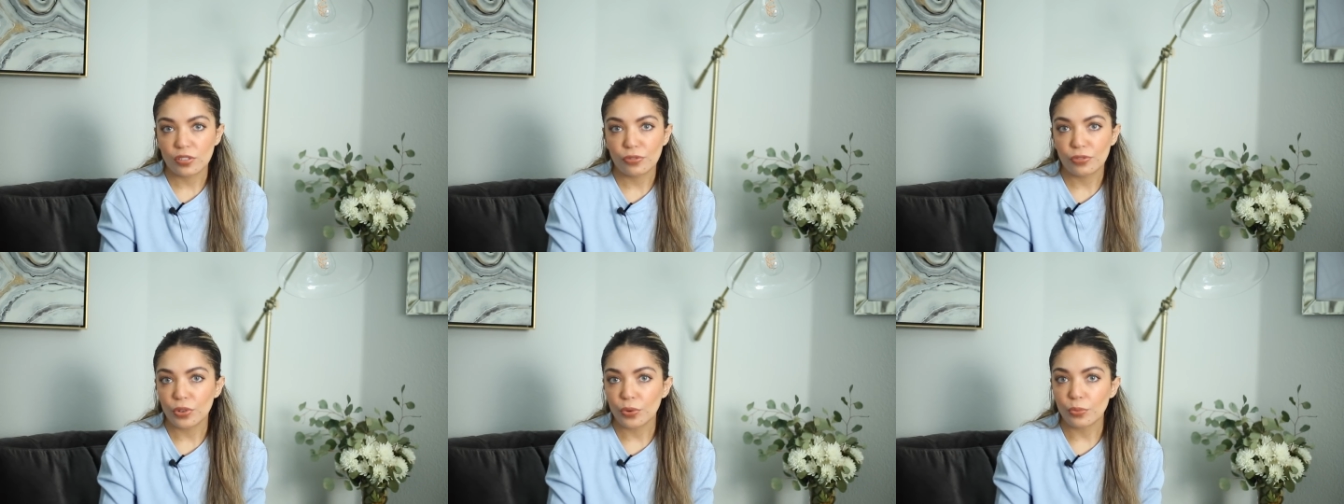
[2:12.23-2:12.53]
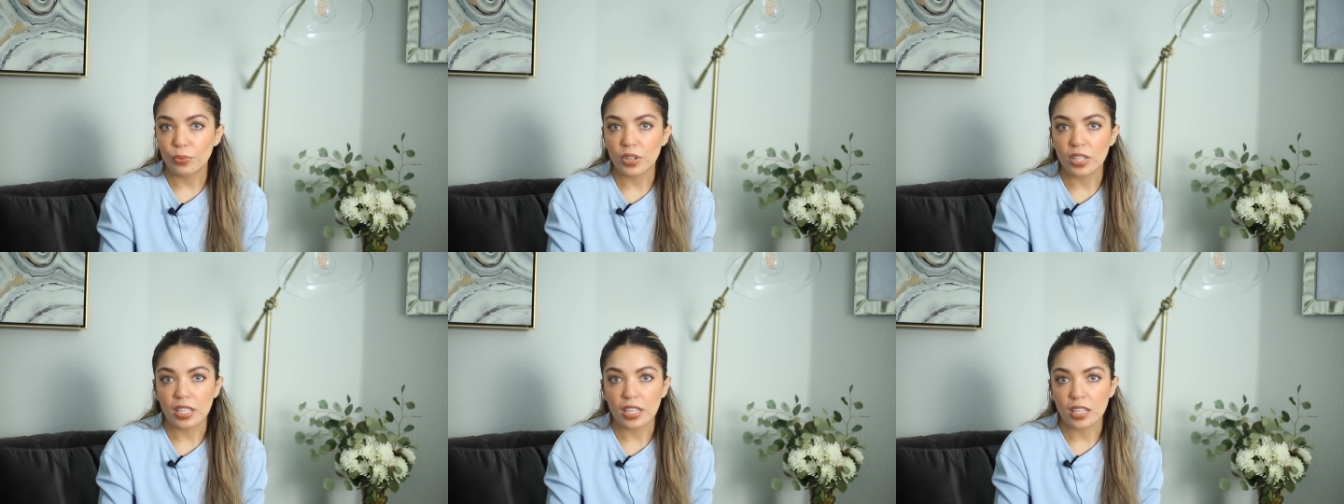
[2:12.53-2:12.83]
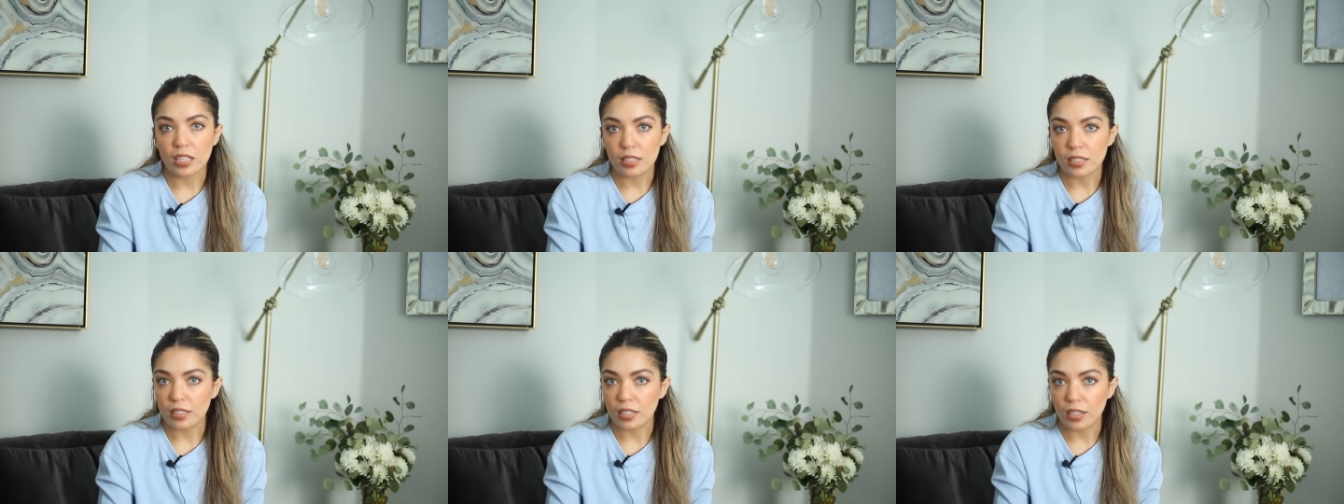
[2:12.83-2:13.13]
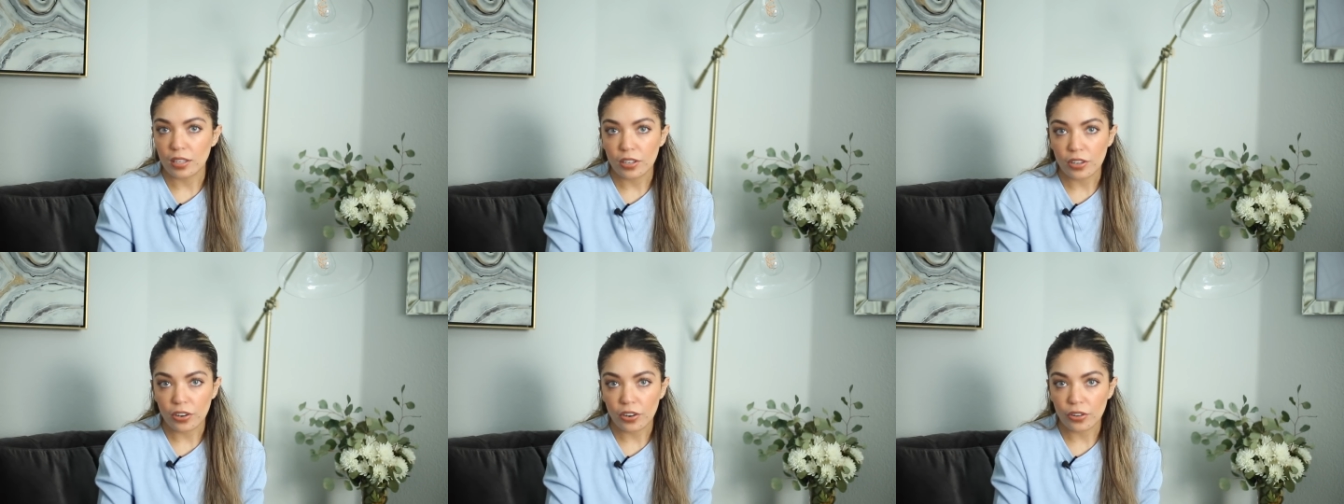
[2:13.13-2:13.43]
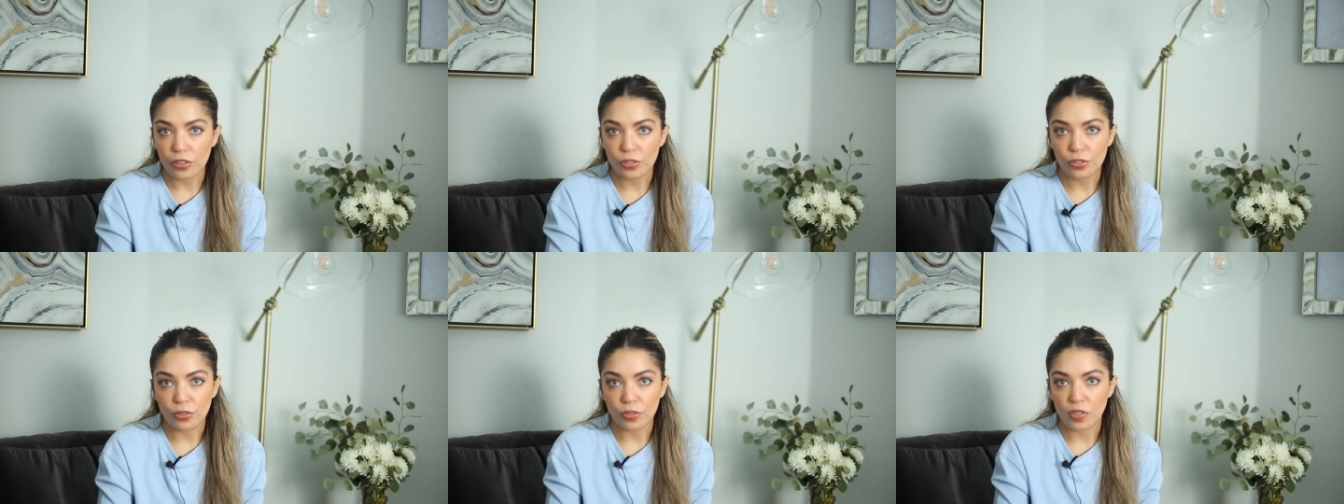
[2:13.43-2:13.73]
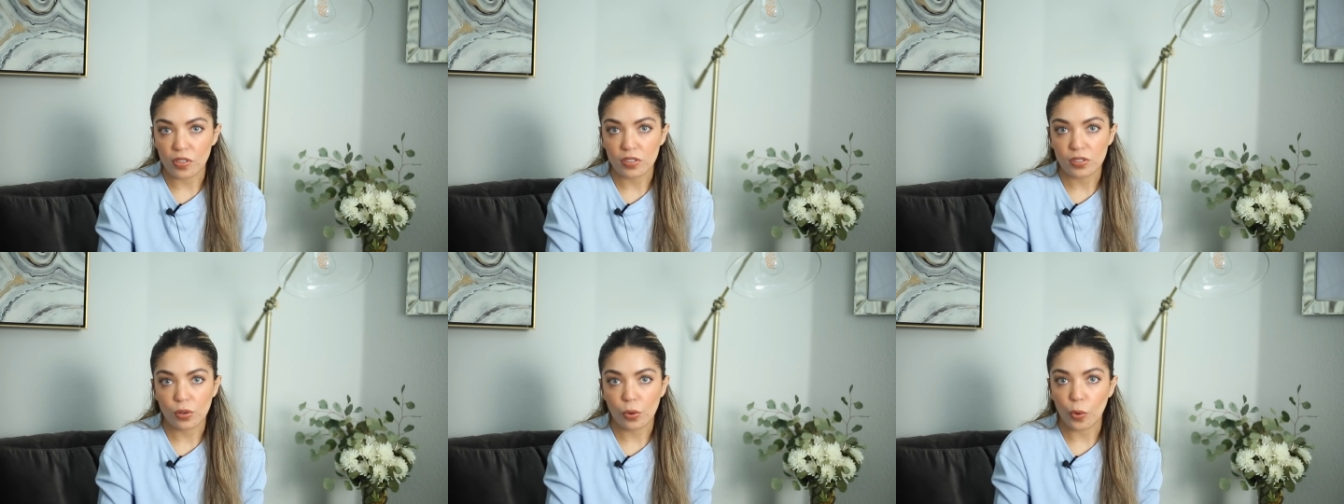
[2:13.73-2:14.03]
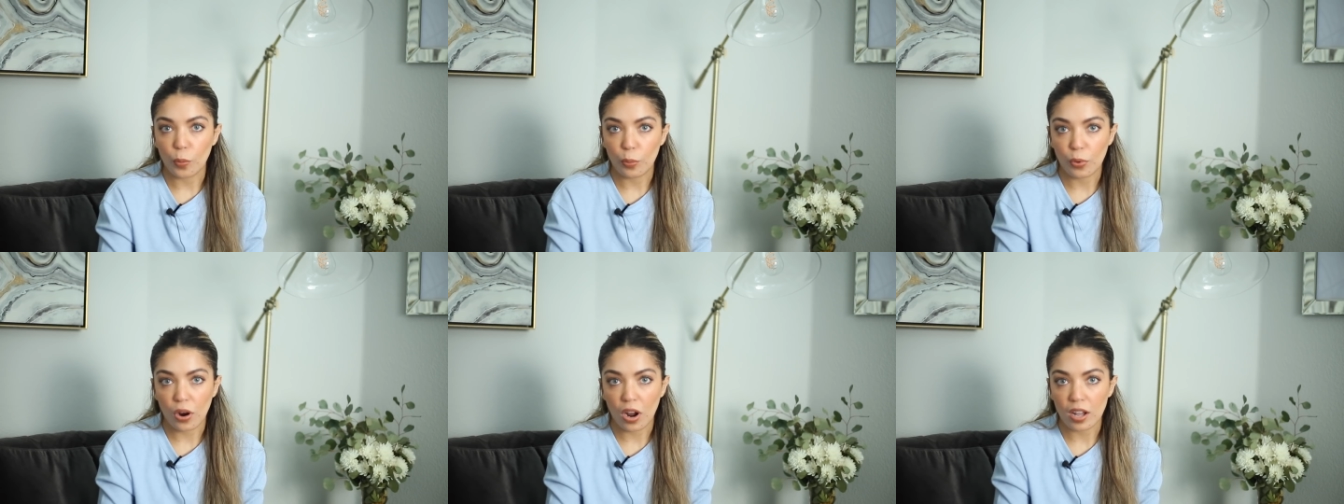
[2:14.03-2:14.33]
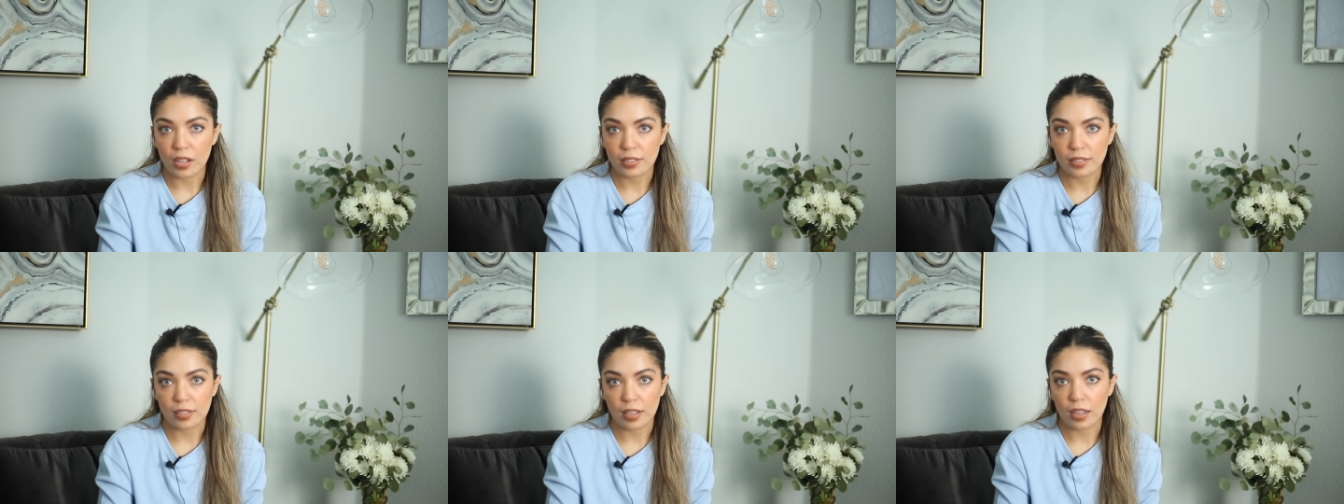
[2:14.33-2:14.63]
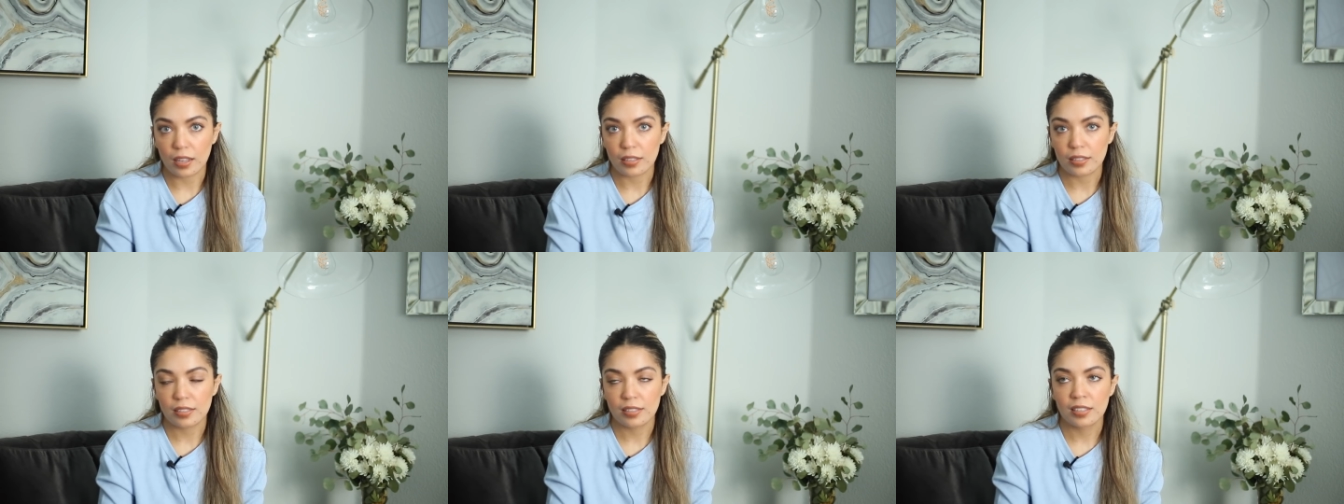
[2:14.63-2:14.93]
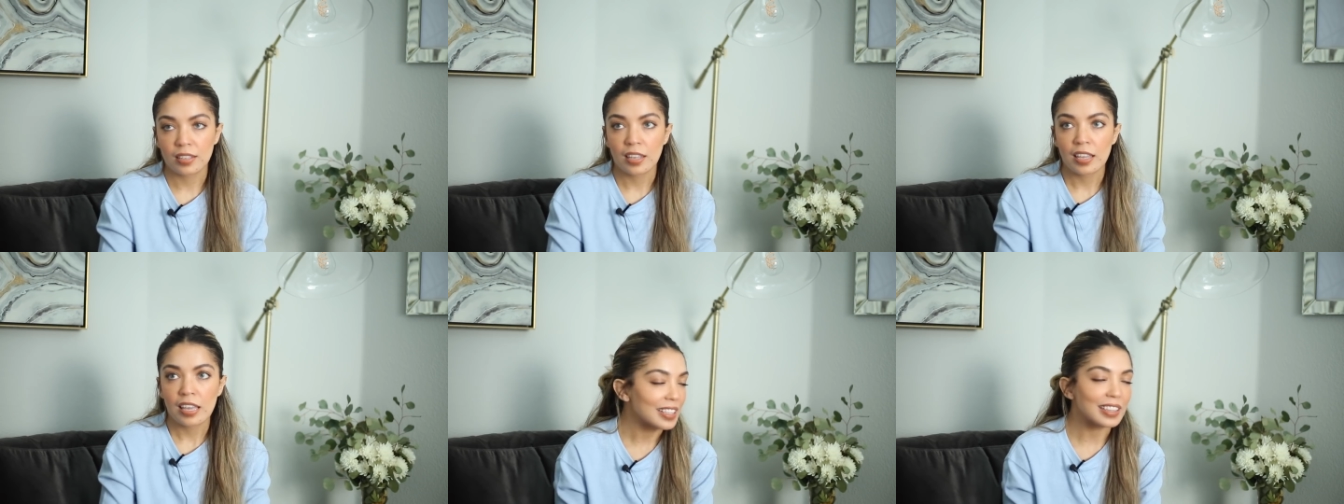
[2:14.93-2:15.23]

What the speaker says: to feel really insecure through this whole process.